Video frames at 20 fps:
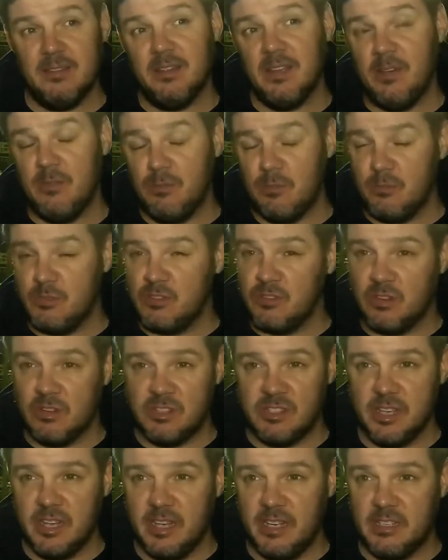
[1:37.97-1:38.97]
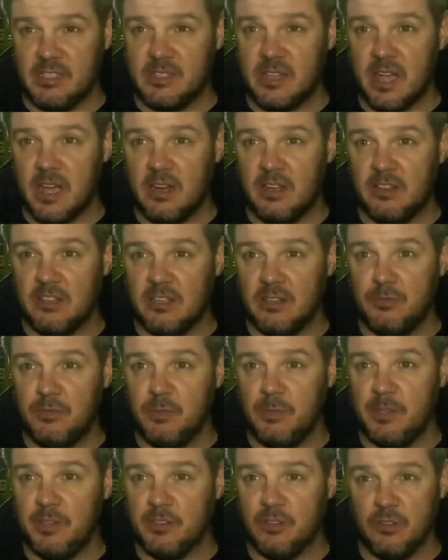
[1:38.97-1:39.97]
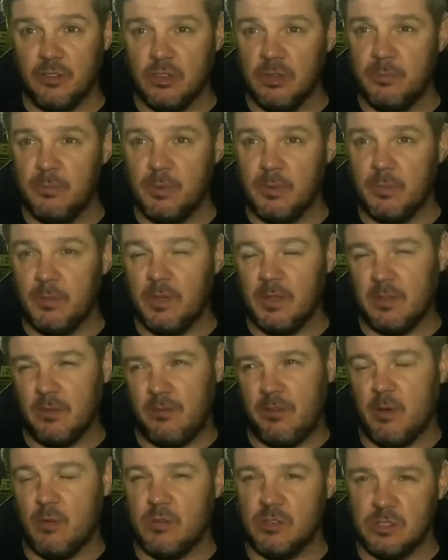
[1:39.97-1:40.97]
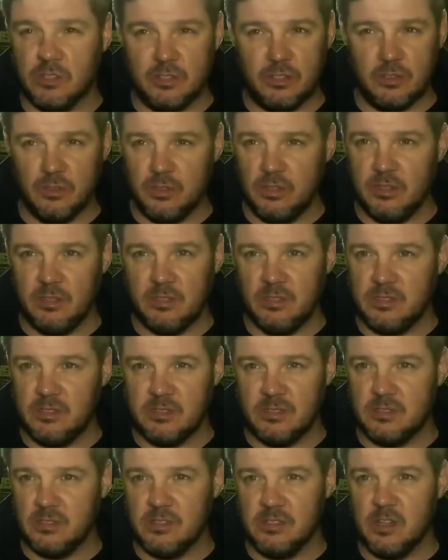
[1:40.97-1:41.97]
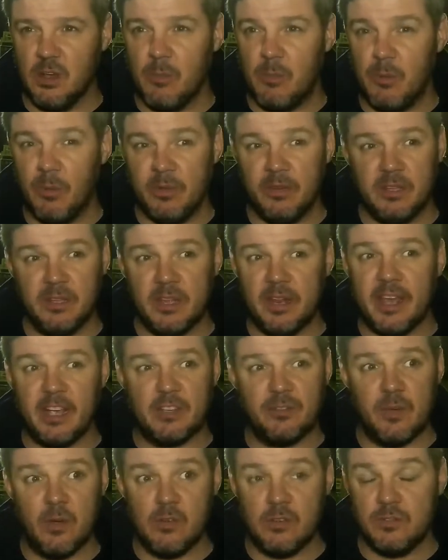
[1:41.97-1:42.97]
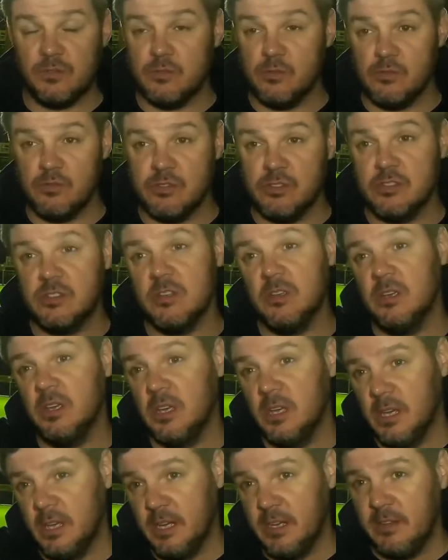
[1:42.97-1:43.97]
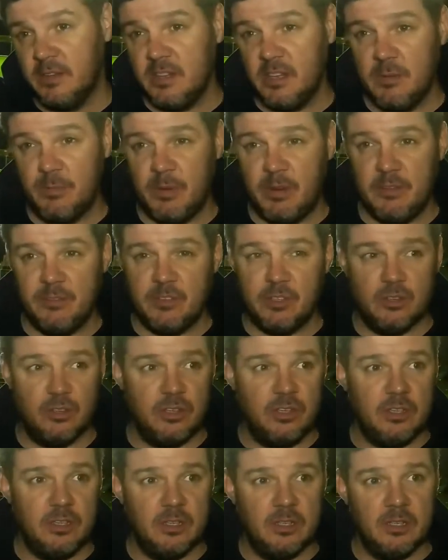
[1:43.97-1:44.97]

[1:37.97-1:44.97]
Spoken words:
Everyone was sort of saying it's Darlington if we win tonight, but we had to focus on tonight. There's no point. And the next focus for us is to debrief tonight,